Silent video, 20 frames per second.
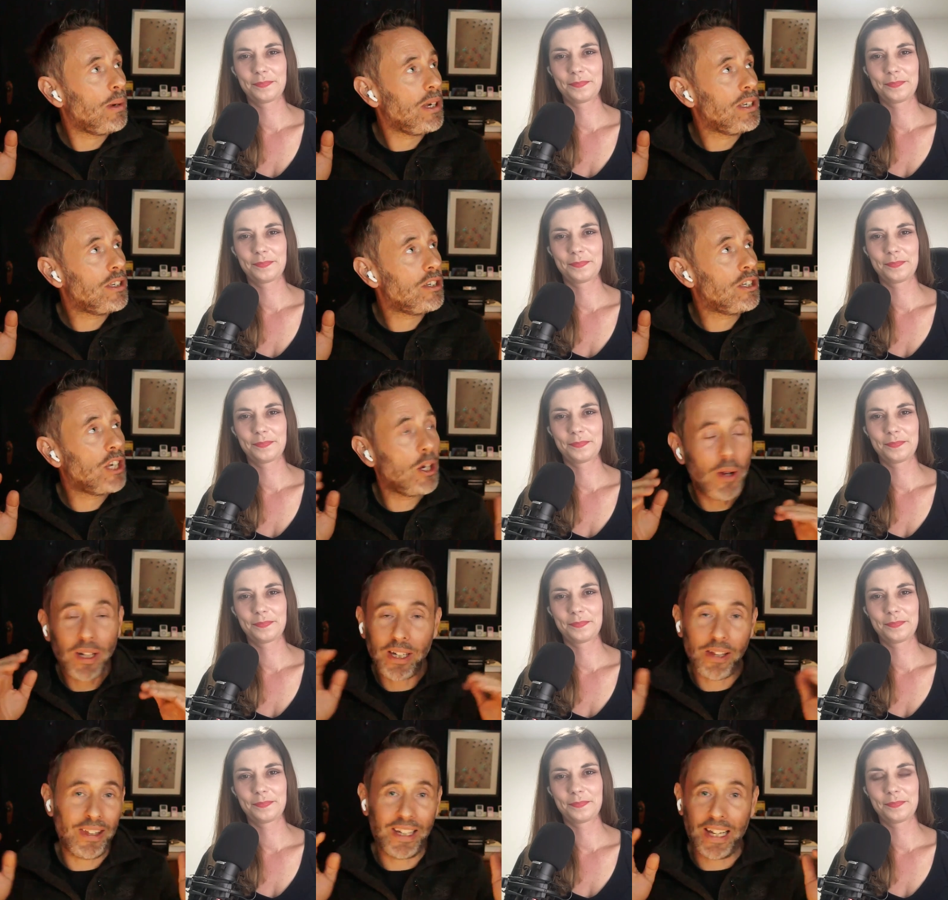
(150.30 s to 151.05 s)
Speaker 1: for me to
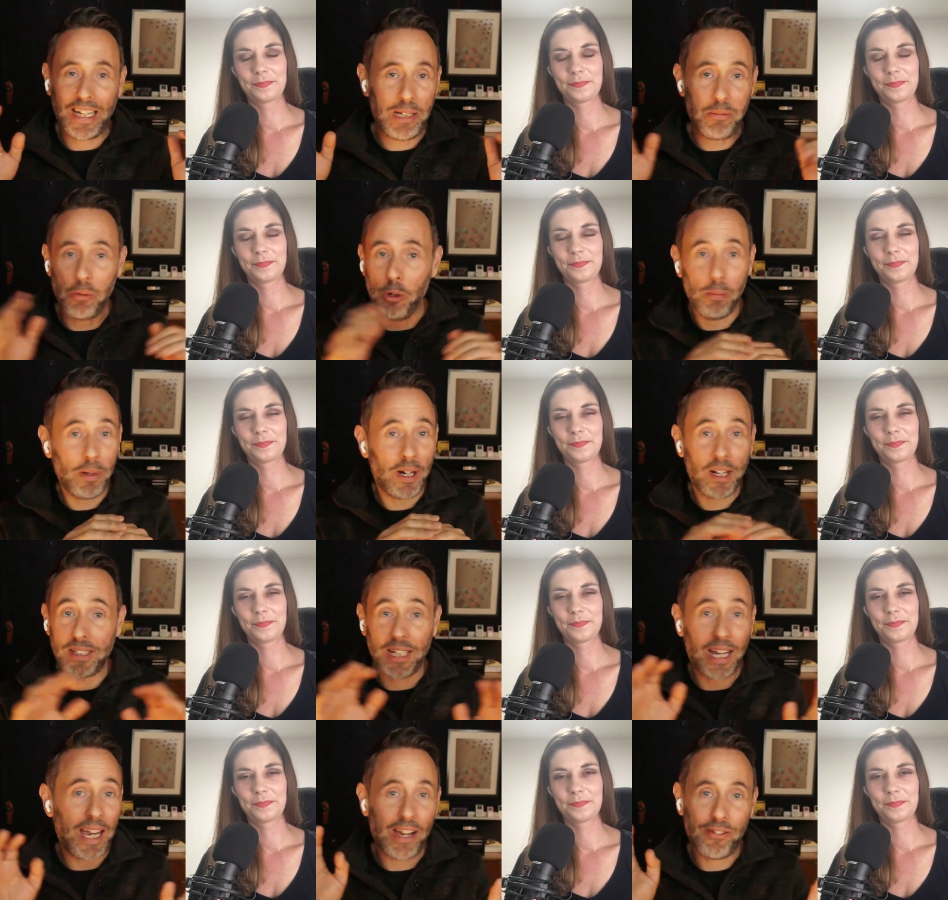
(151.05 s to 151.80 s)
do anything anymore
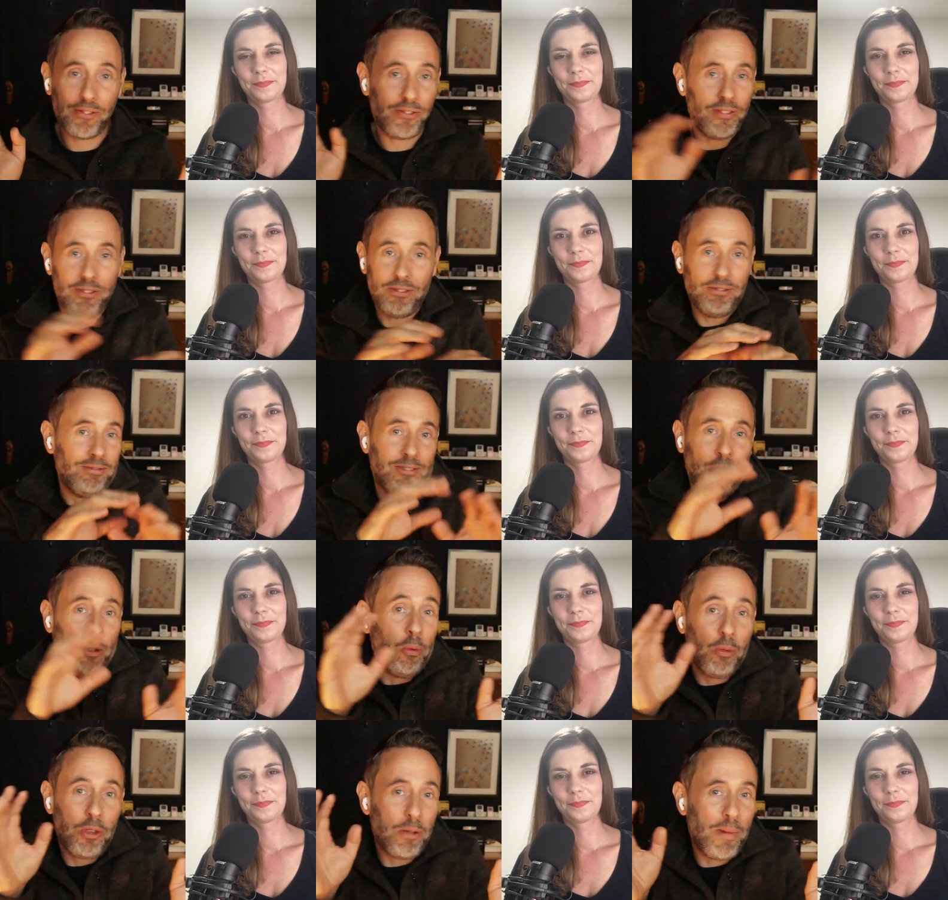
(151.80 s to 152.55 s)
because I have
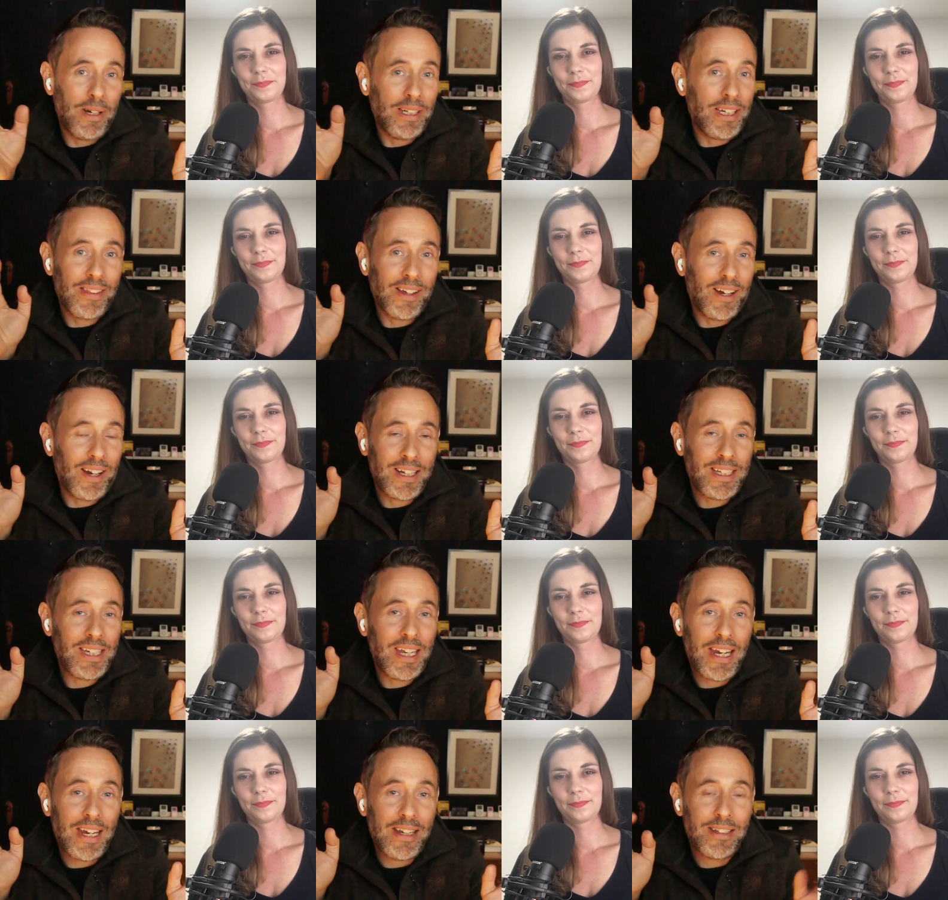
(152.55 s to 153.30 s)
all the money that I
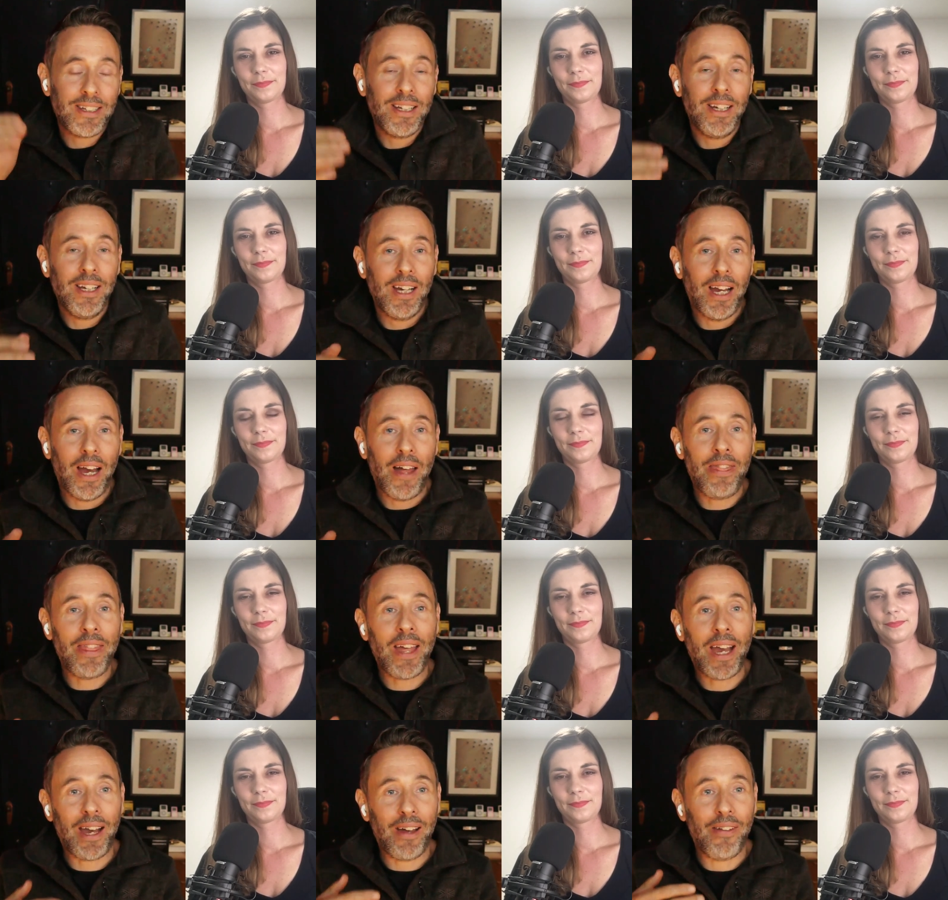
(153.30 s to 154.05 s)
need.
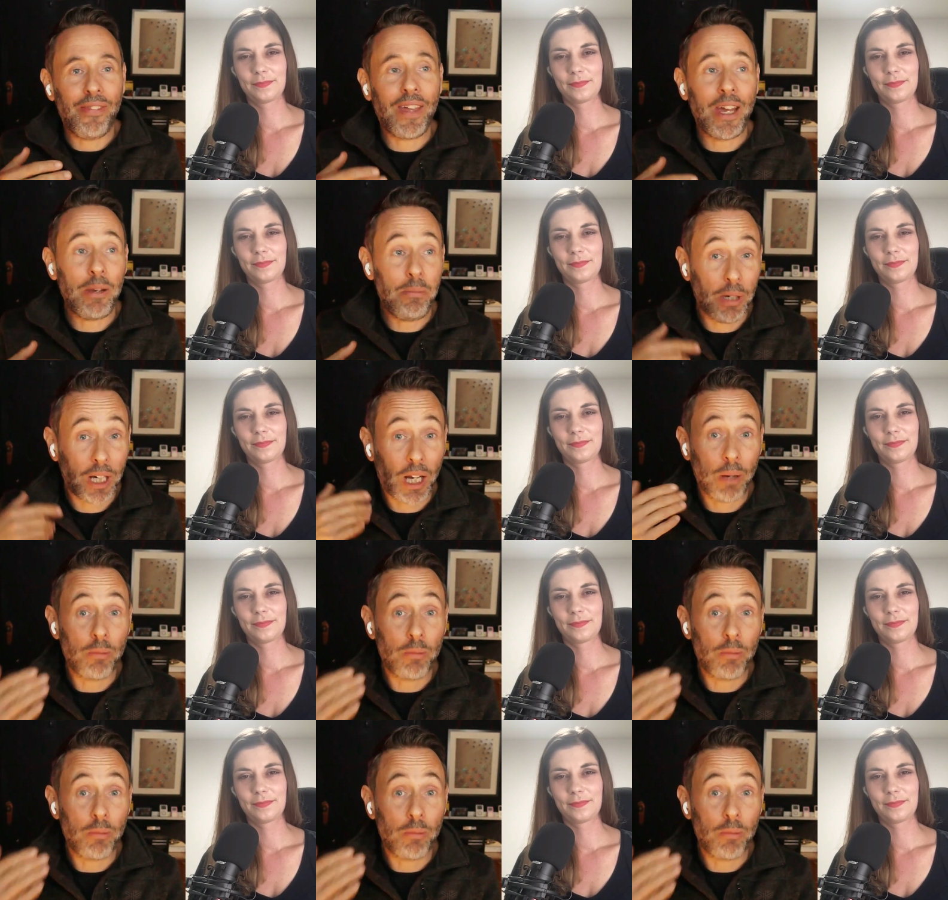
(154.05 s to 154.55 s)
And that then